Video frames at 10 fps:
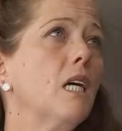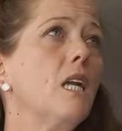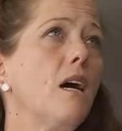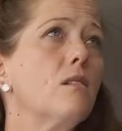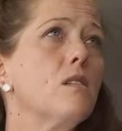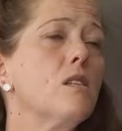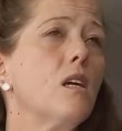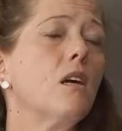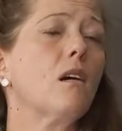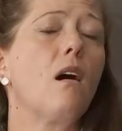
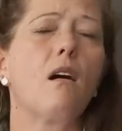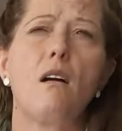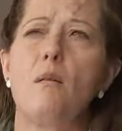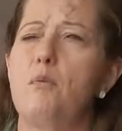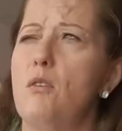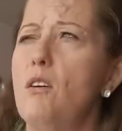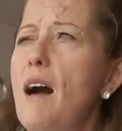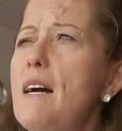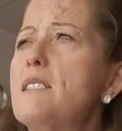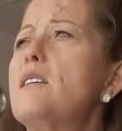announcing a couple
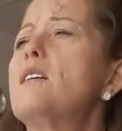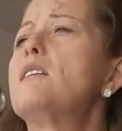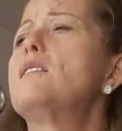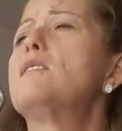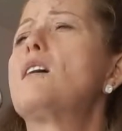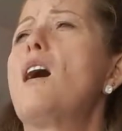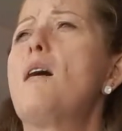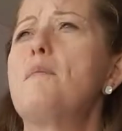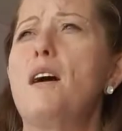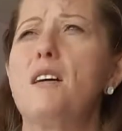classes.
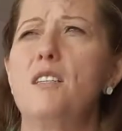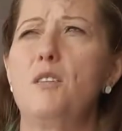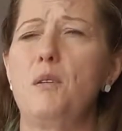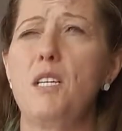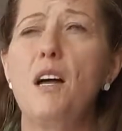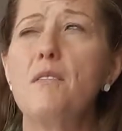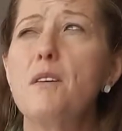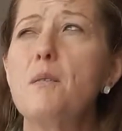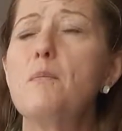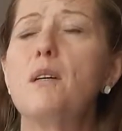I'm not going to do a ton of
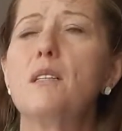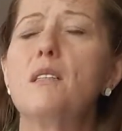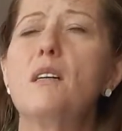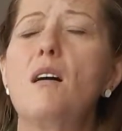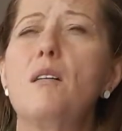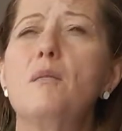them, but